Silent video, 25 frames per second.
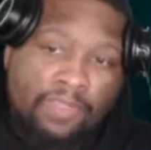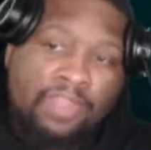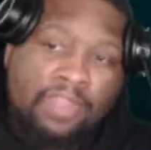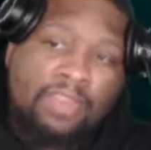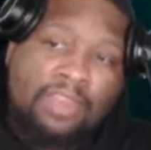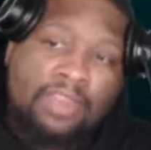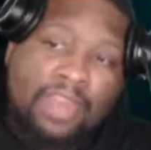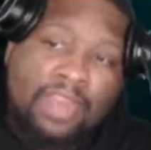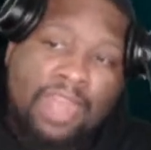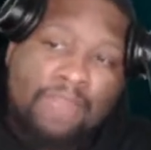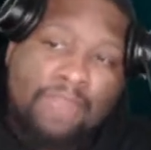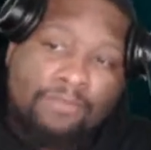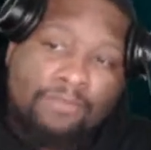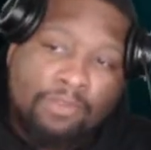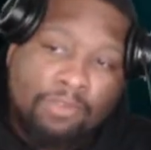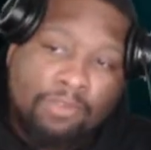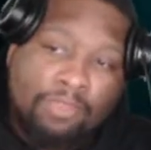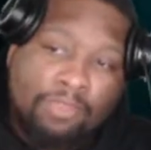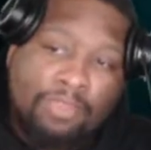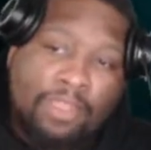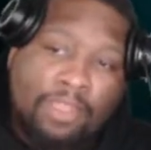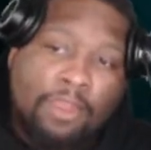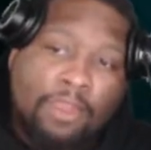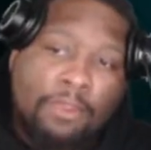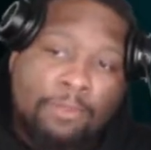And then after
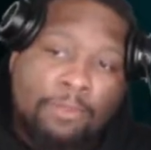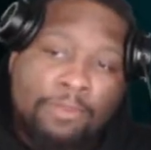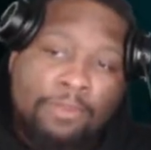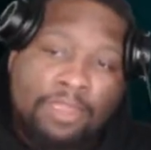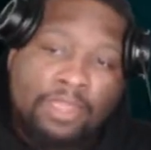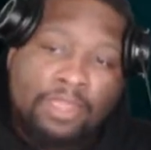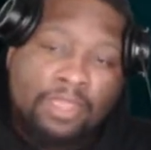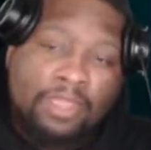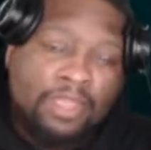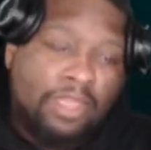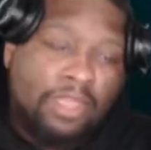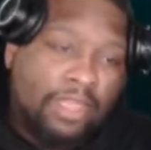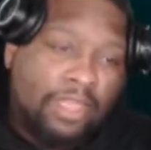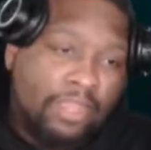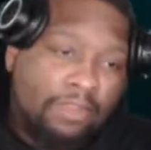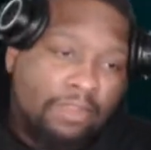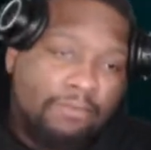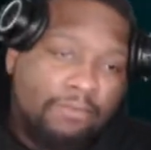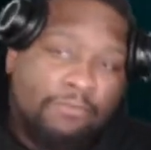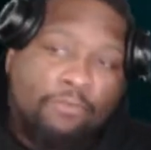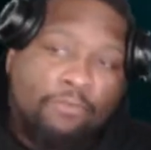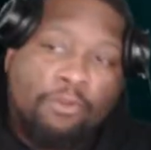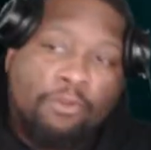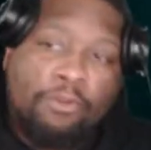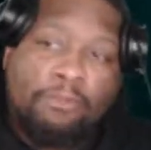therapy, it's
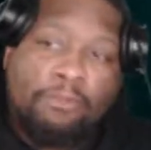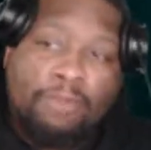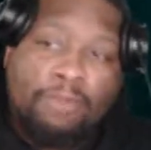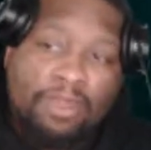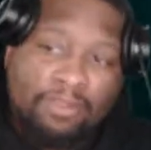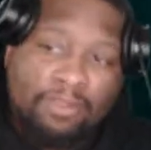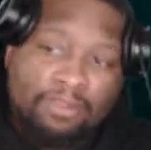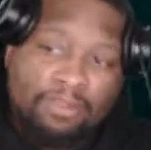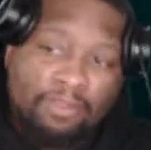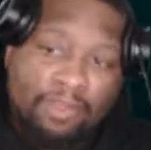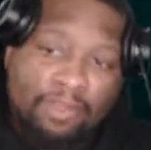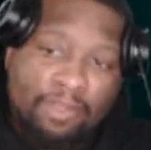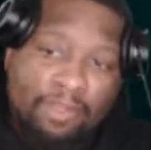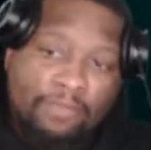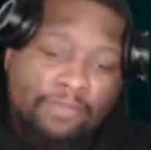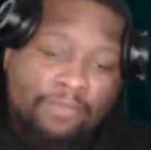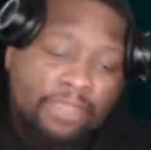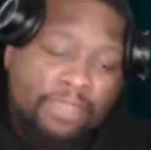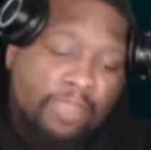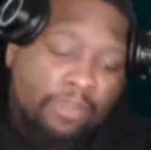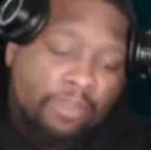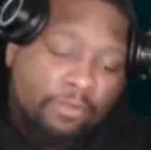four months left.